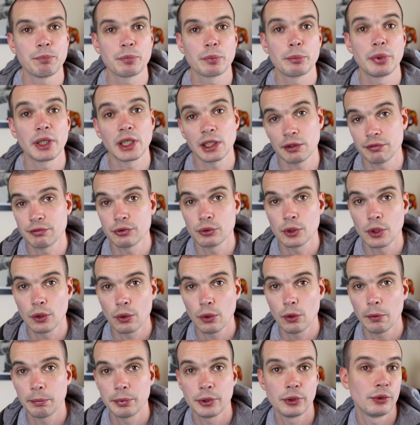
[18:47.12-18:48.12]
Big Evil
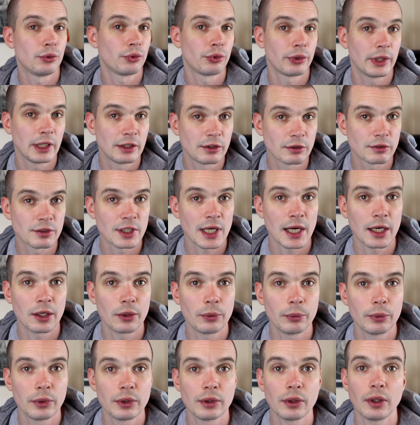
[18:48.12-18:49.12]
Corp, who created
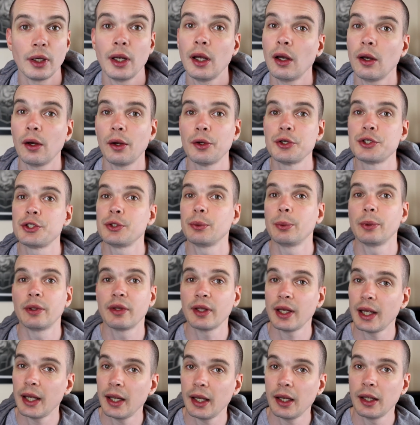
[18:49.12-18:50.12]
Tanglewood. I heard you were
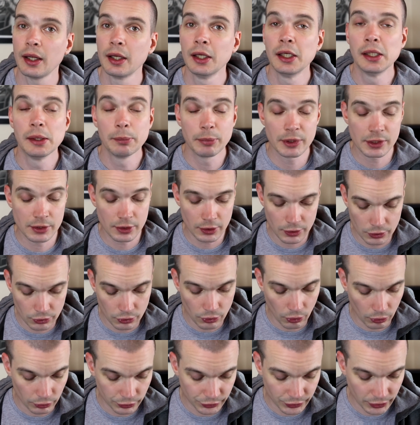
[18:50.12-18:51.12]
there, but did
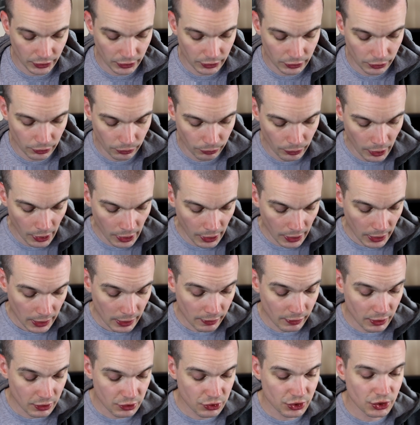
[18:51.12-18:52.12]
not see you.
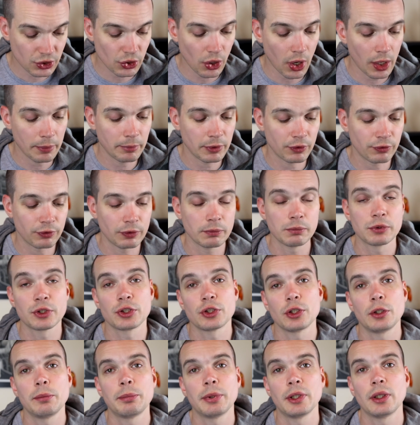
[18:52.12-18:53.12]
And then Simon from
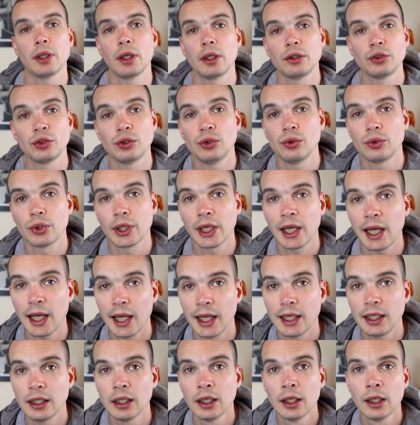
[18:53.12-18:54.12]
Super Nerds
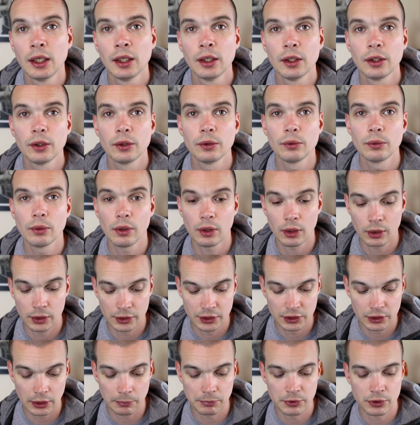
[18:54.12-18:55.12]
UK, who I
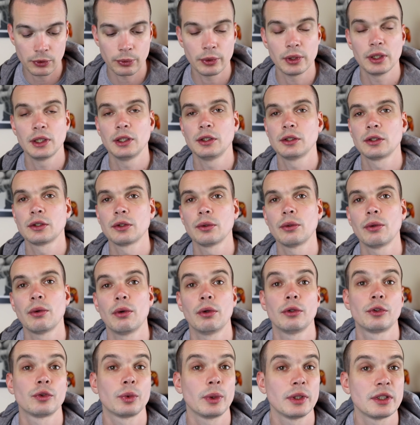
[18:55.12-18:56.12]
subsequently saw
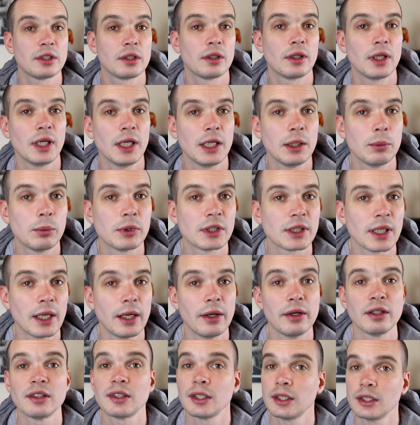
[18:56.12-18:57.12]
on Twitter that he was
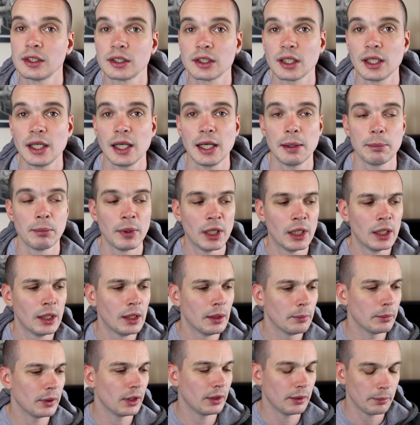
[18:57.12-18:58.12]
there, and didn't see him.
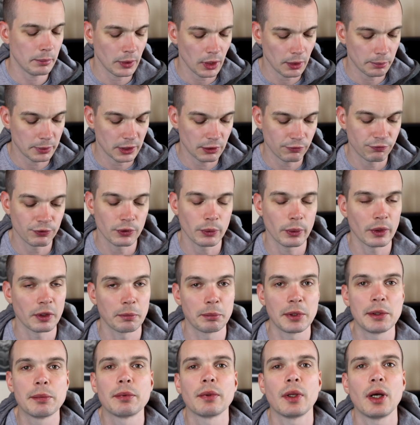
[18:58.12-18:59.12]
But there might have been a few other
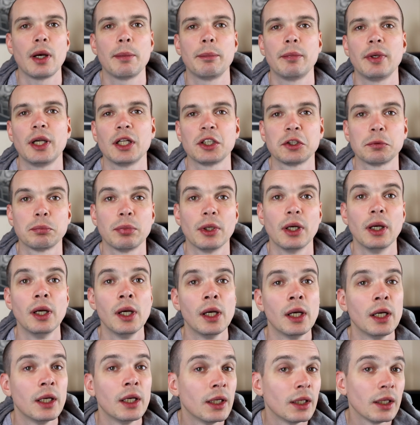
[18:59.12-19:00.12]
people that I missed, but
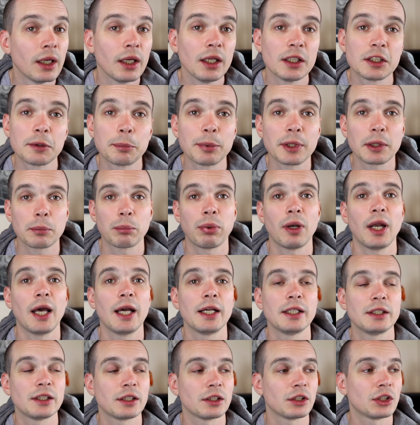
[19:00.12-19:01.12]
it's a big
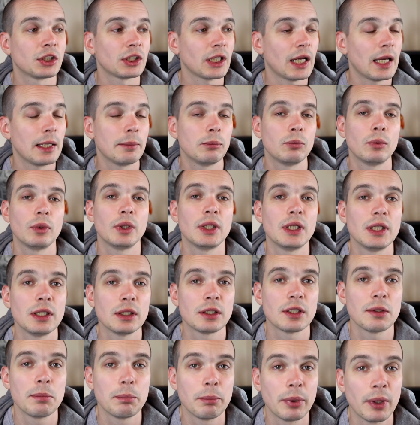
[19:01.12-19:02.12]
place. Shame we
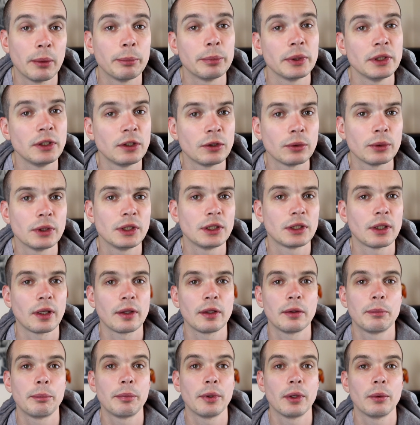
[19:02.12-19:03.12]
didn't bump into each
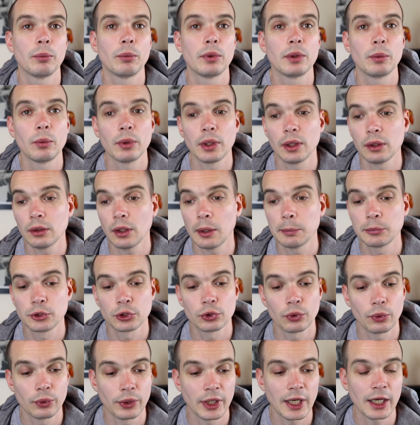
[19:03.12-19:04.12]
other, but we will, I'm
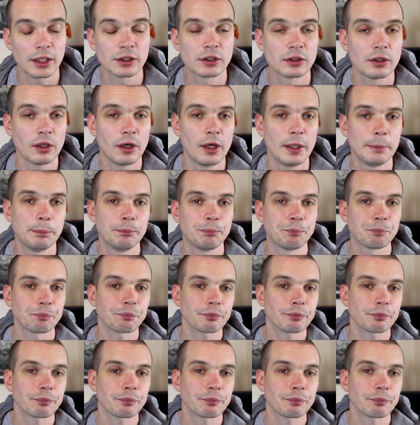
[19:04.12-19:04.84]
sure, next time.